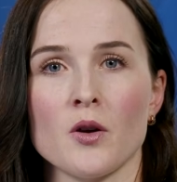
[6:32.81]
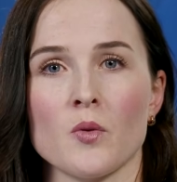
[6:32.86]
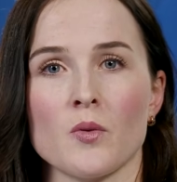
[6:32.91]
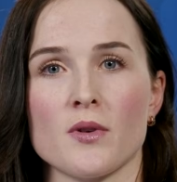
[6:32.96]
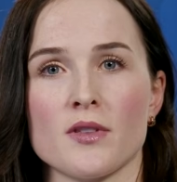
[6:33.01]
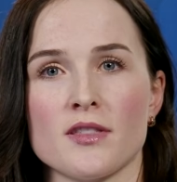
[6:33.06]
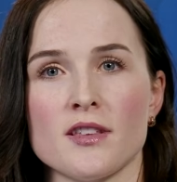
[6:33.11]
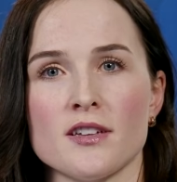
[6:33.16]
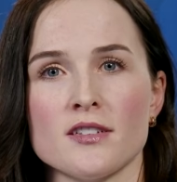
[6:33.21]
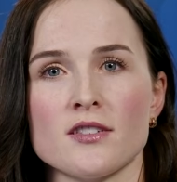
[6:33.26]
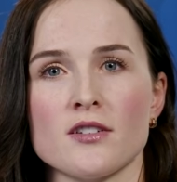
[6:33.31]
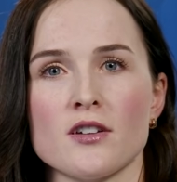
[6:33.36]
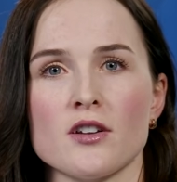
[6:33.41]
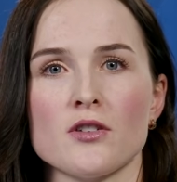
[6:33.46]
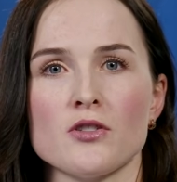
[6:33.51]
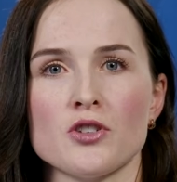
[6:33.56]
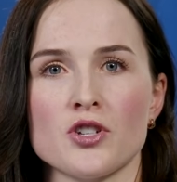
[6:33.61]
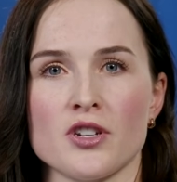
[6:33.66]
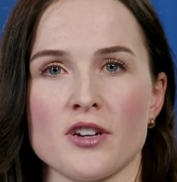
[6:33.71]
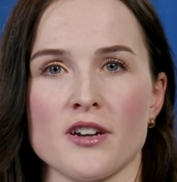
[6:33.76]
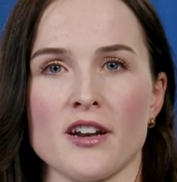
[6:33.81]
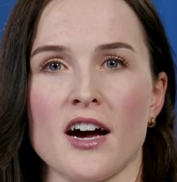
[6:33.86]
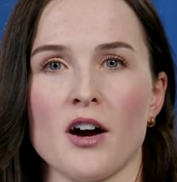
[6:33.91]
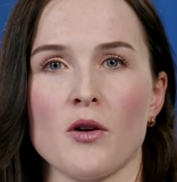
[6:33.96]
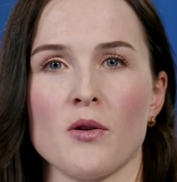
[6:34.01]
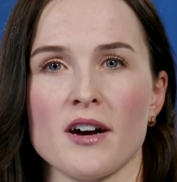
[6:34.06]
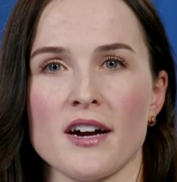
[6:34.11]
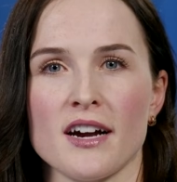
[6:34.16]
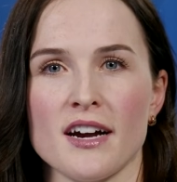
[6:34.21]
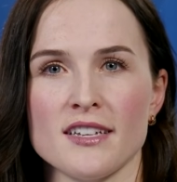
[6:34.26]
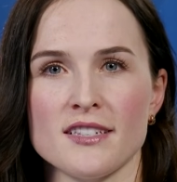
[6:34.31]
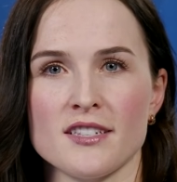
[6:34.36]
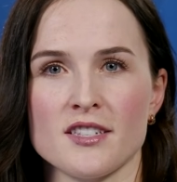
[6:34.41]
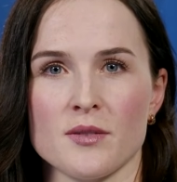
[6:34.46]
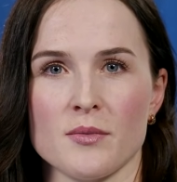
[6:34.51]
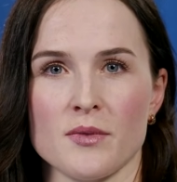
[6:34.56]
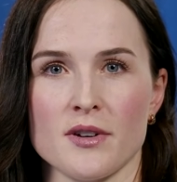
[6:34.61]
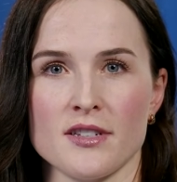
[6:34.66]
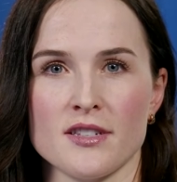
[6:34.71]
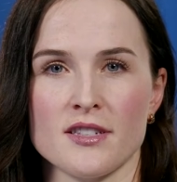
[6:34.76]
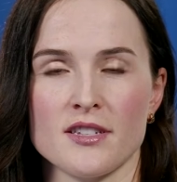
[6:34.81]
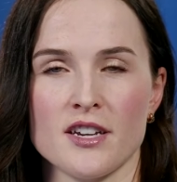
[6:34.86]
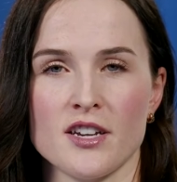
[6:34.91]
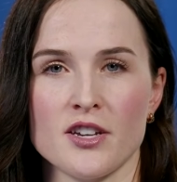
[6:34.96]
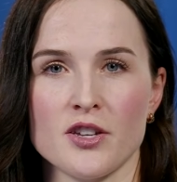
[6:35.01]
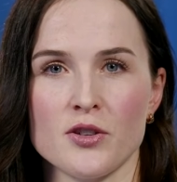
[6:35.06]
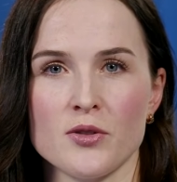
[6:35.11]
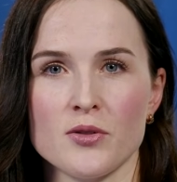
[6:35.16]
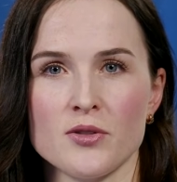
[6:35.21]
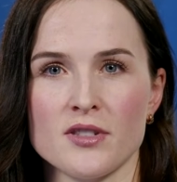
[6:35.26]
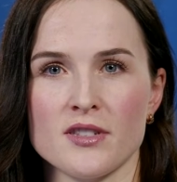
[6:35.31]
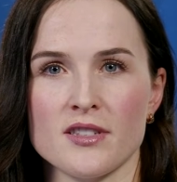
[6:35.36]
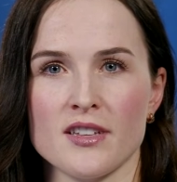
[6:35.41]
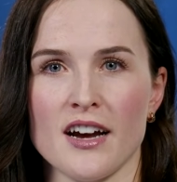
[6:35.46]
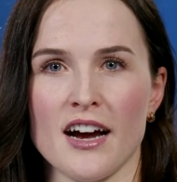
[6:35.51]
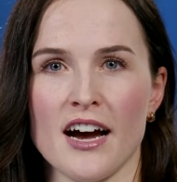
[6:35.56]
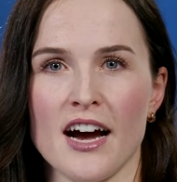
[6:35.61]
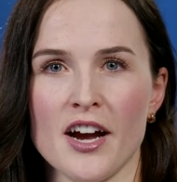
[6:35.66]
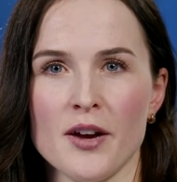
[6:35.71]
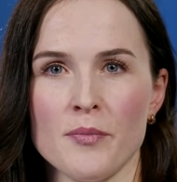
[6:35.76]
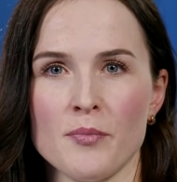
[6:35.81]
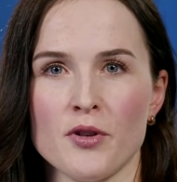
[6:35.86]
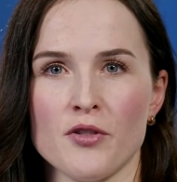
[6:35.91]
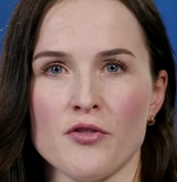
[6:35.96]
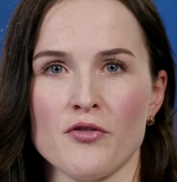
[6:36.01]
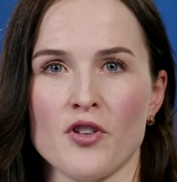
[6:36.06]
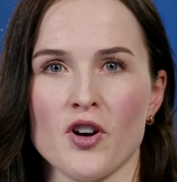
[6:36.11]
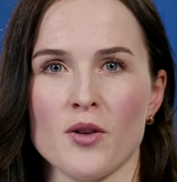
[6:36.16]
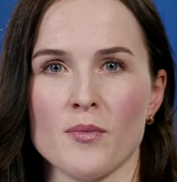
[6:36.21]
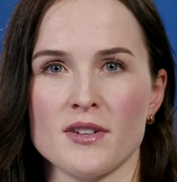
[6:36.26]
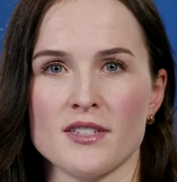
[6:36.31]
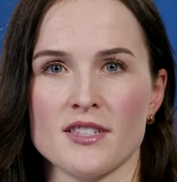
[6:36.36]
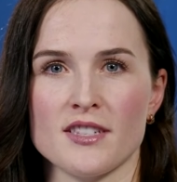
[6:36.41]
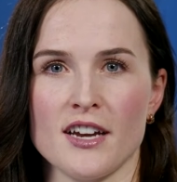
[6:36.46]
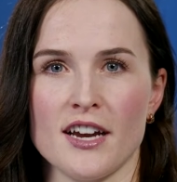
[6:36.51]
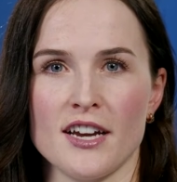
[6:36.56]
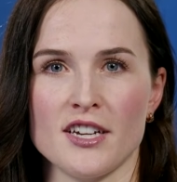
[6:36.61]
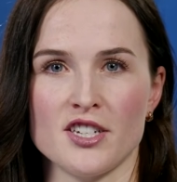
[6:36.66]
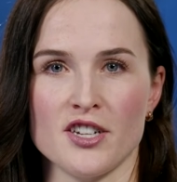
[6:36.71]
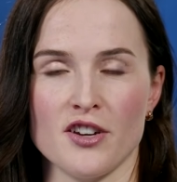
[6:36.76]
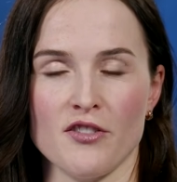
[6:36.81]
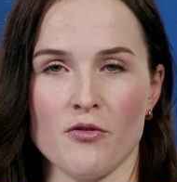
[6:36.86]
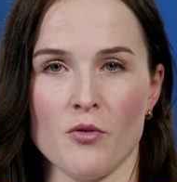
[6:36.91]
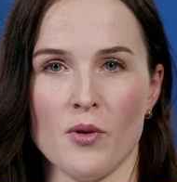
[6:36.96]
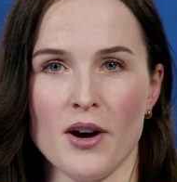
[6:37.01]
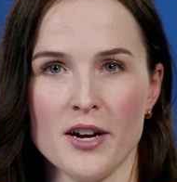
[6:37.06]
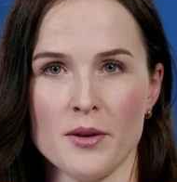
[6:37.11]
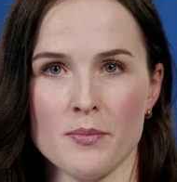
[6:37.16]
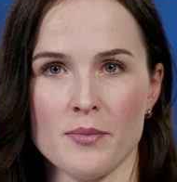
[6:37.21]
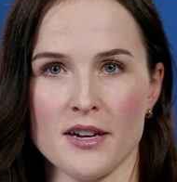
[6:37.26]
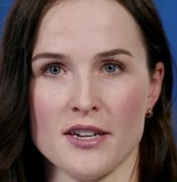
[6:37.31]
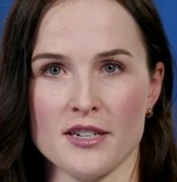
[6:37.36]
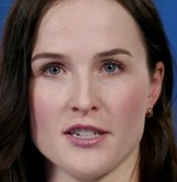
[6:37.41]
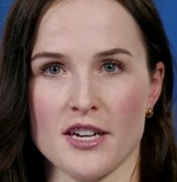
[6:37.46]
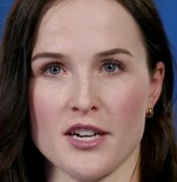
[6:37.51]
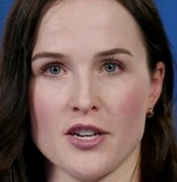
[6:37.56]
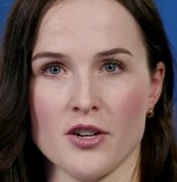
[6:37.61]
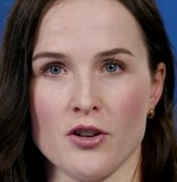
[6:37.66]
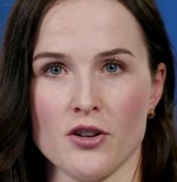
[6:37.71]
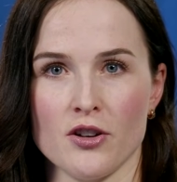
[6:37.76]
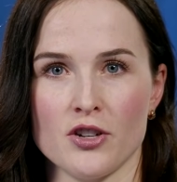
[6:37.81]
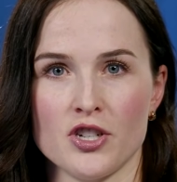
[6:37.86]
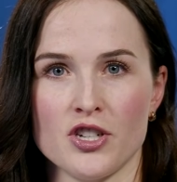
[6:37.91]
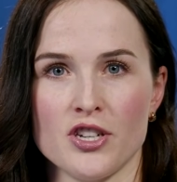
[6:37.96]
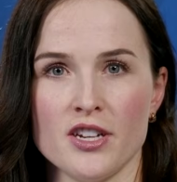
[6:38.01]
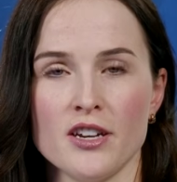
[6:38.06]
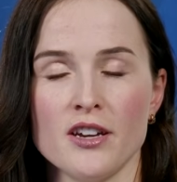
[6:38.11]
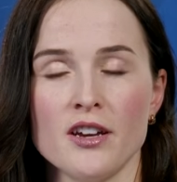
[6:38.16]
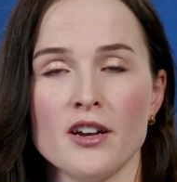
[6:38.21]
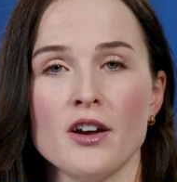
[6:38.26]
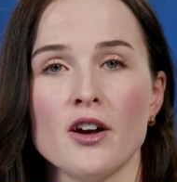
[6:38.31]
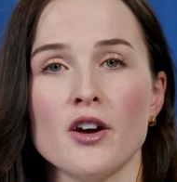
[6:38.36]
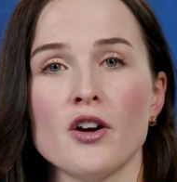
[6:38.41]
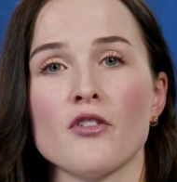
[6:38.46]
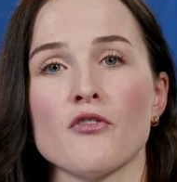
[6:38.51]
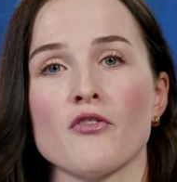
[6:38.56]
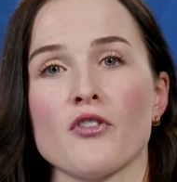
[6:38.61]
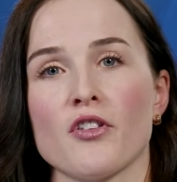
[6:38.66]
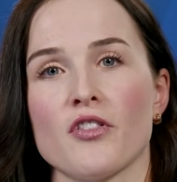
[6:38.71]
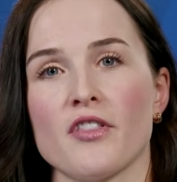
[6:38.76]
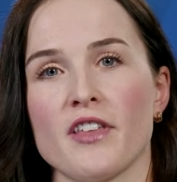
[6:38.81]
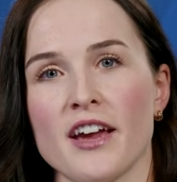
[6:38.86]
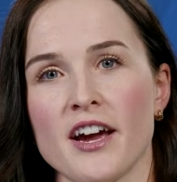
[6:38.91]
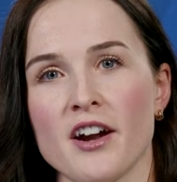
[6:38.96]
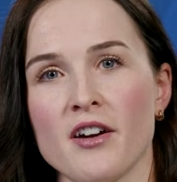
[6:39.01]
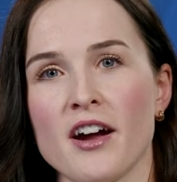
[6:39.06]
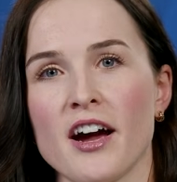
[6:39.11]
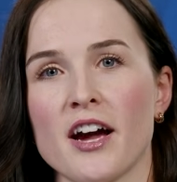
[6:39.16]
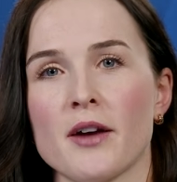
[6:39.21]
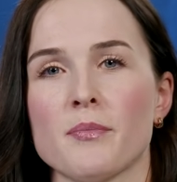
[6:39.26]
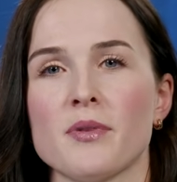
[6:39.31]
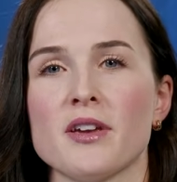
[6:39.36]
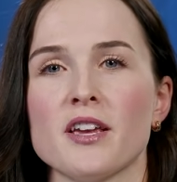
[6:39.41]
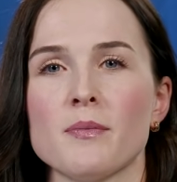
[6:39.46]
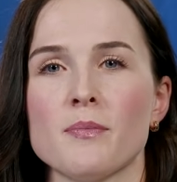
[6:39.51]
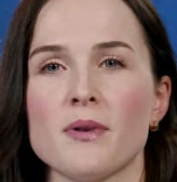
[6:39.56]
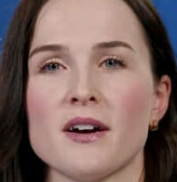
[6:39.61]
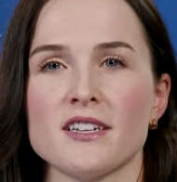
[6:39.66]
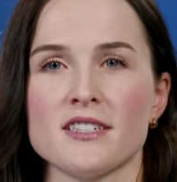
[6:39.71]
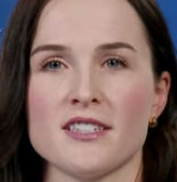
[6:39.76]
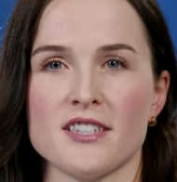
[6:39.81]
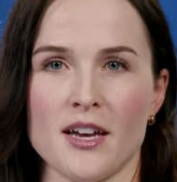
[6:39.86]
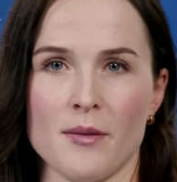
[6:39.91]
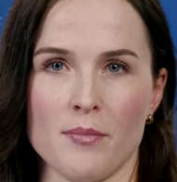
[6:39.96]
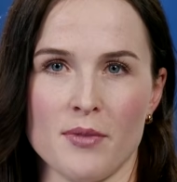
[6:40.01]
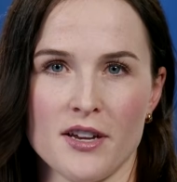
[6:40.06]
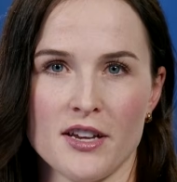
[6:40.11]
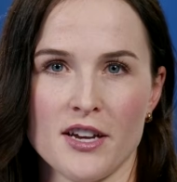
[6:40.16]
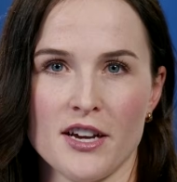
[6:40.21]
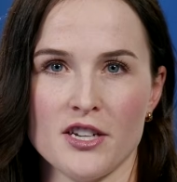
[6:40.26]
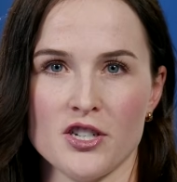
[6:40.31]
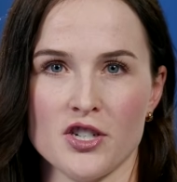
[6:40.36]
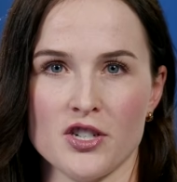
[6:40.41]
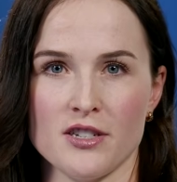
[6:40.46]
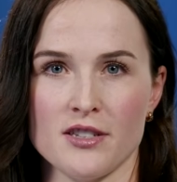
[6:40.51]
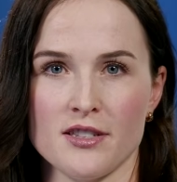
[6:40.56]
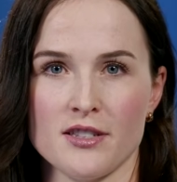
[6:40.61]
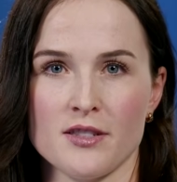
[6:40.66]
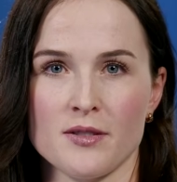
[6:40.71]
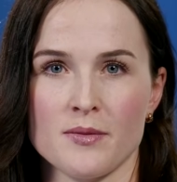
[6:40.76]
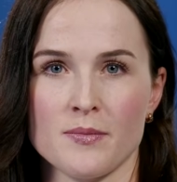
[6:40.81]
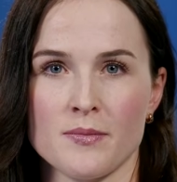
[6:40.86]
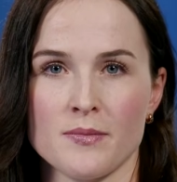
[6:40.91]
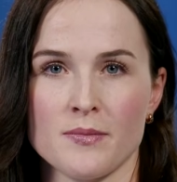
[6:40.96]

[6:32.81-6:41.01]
With this solution, our customers can use the high-performance HF wideband technology for their IP-based applications.